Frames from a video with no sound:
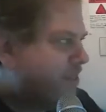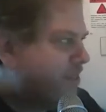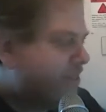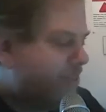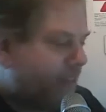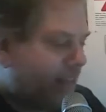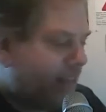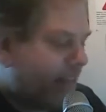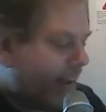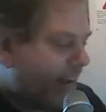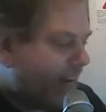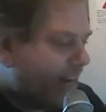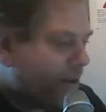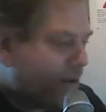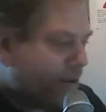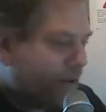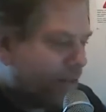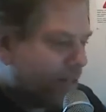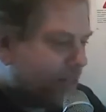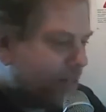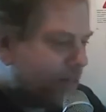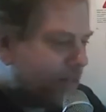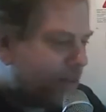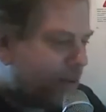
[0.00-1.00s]
I know.
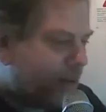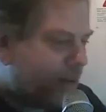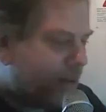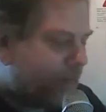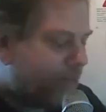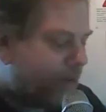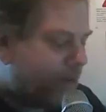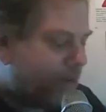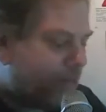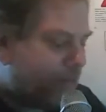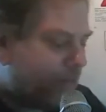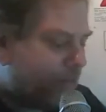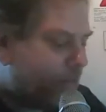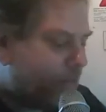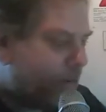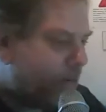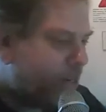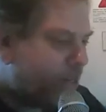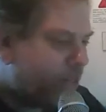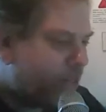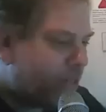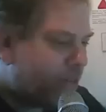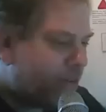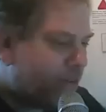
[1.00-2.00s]
So what? What are you
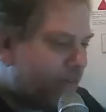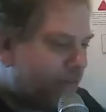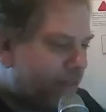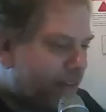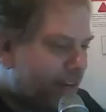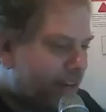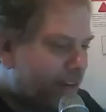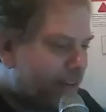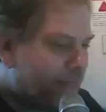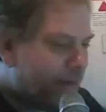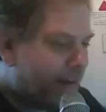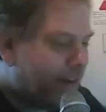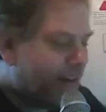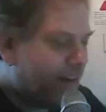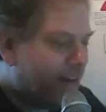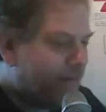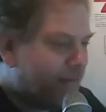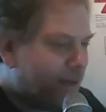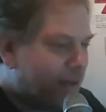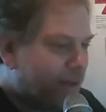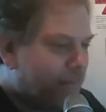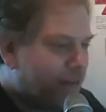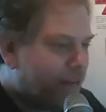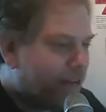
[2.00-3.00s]
so offended about? I'm
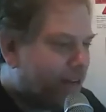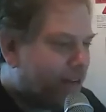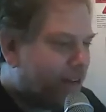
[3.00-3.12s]
not.